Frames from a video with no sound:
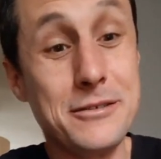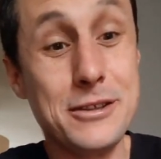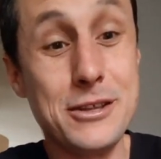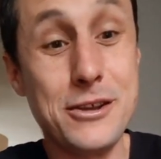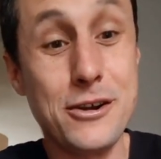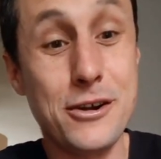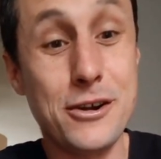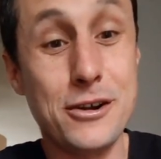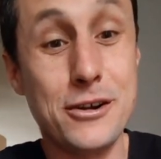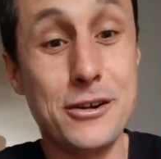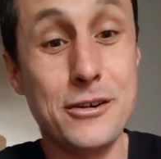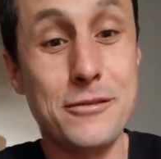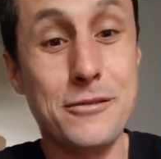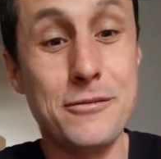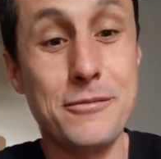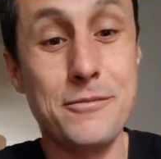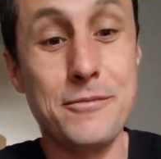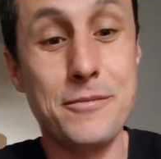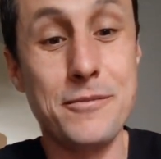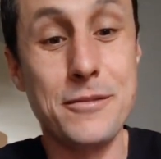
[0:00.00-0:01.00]
Your
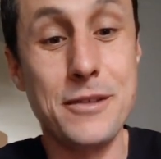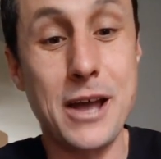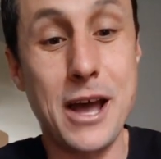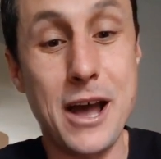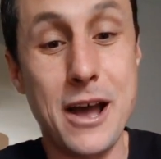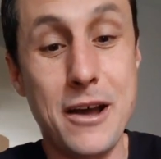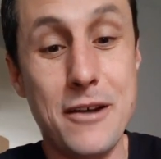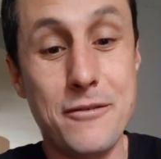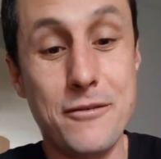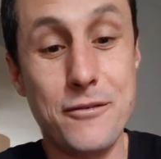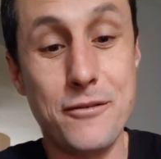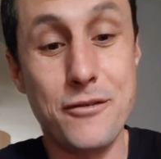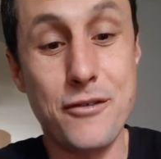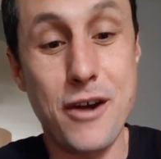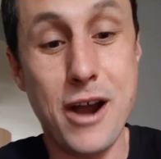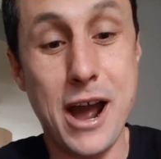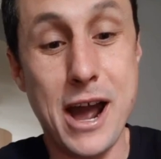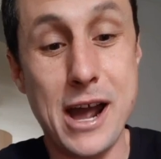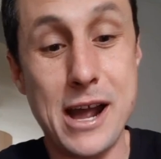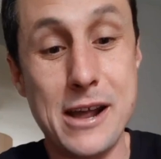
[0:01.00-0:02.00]

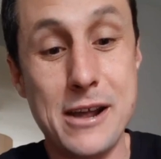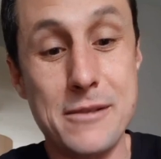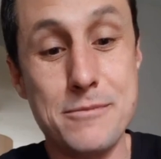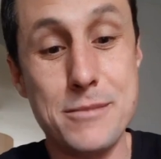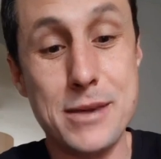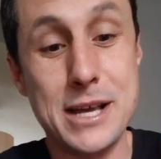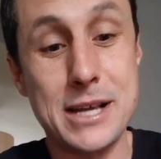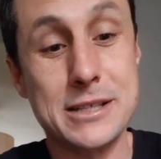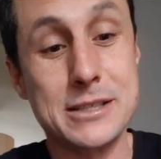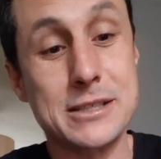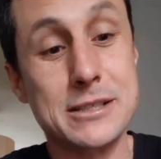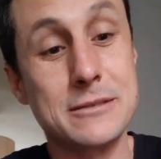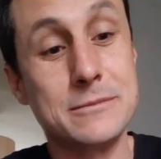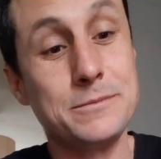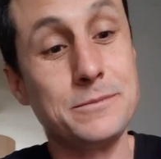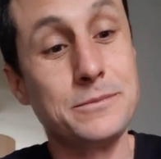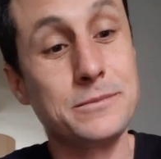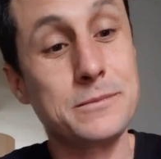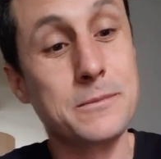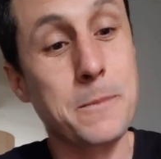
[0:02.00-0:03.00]
fry mix
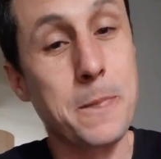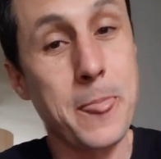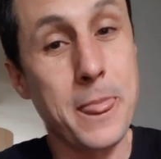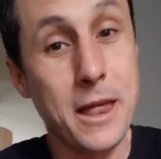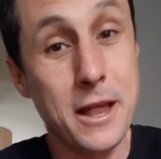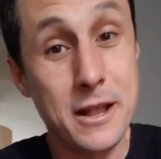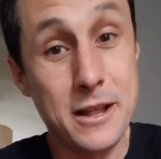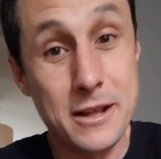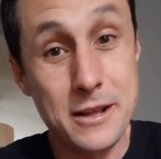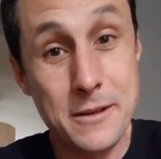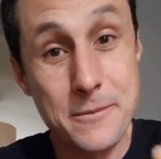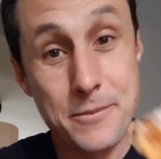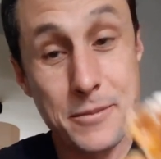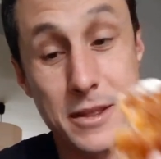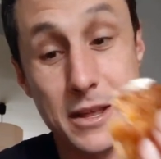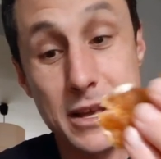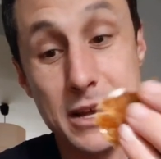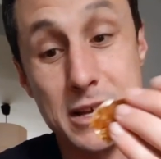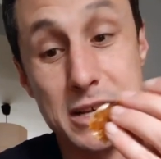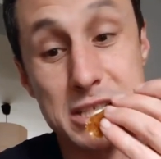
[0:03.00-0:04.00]

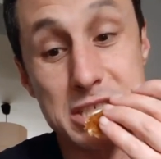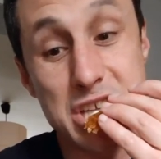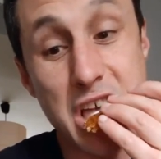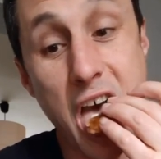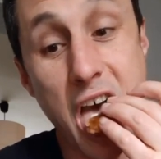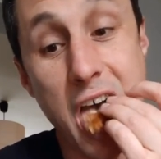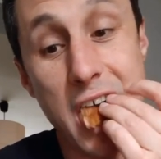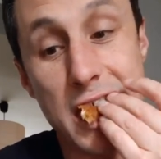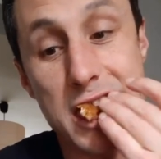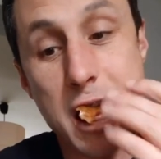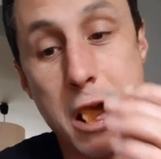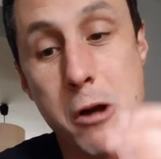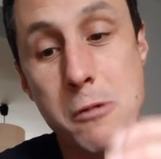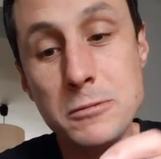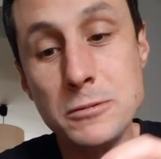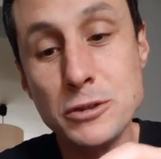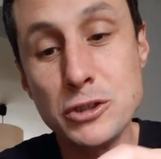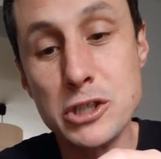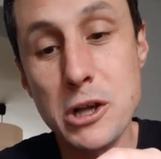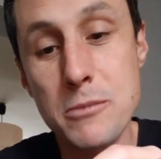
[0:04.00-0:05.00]
is
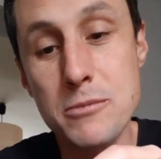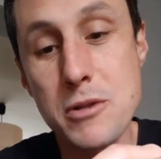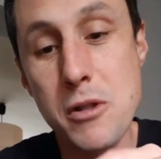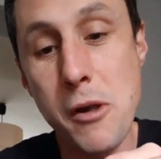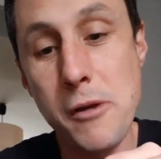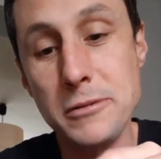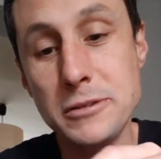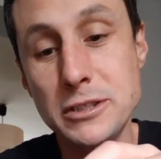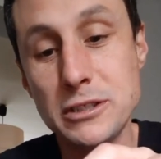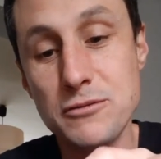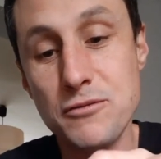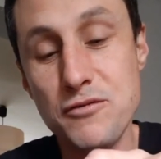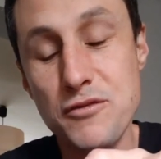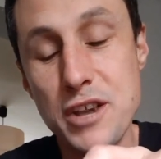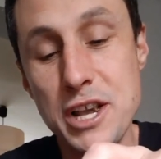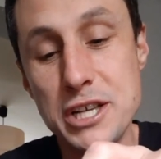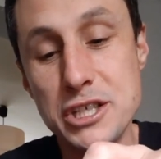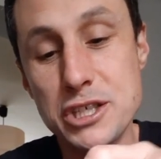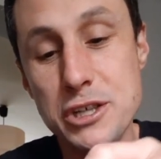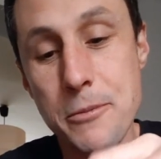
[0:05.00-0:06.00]
something. And this
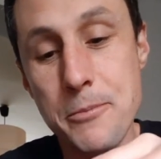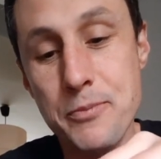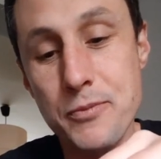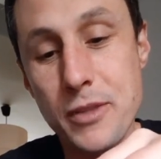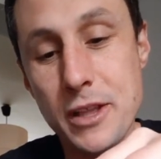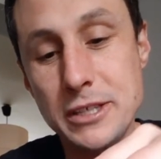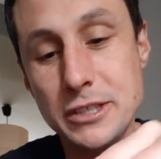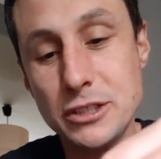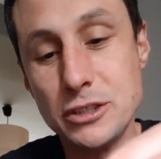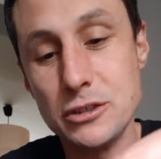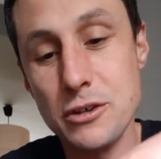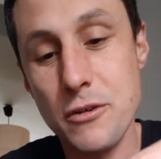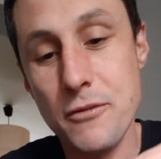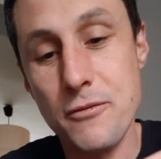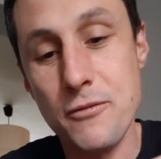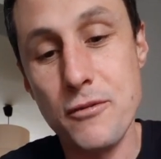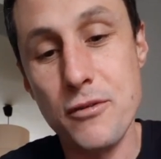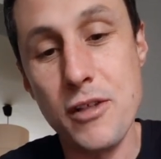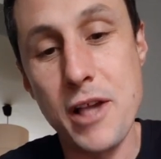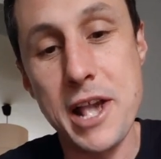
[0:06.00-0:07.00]
fish is so
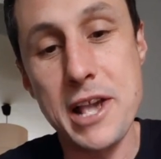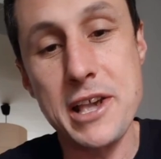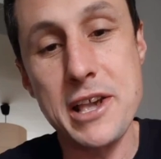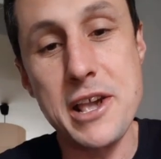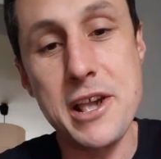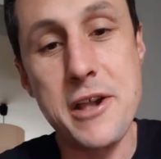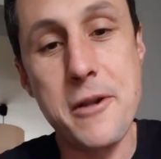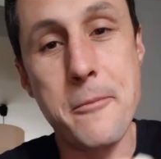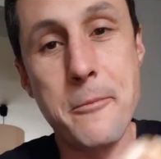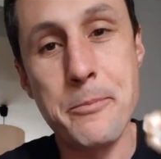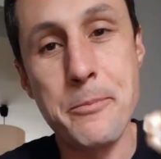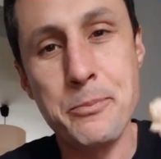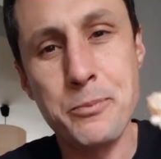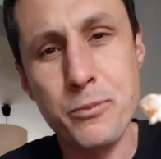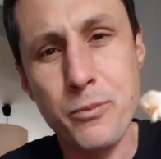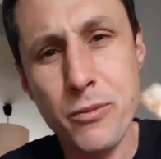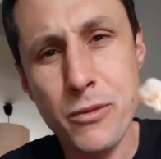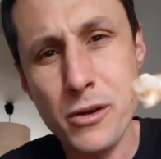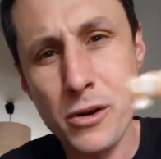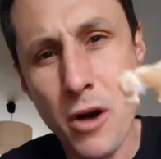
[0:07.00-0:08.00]
flaky.
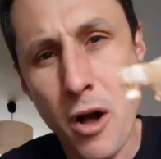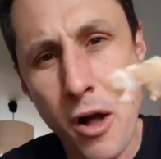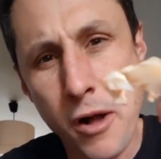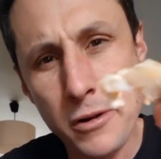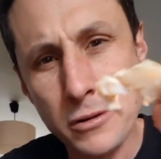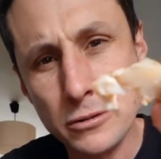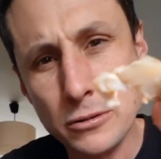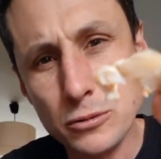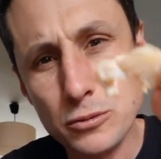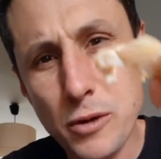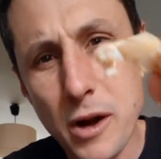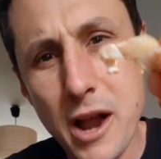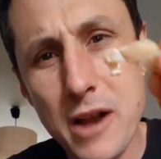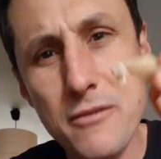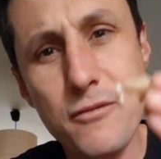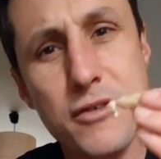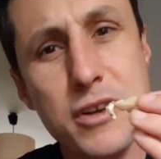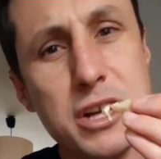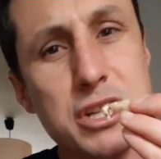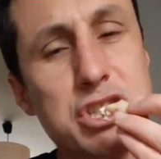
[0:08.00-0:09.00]
White
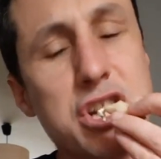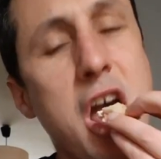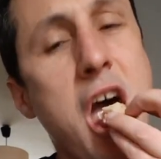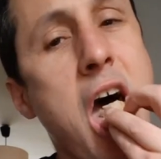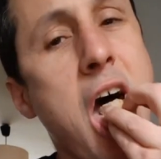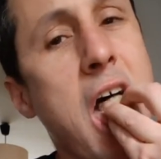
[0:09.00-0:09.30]
fish.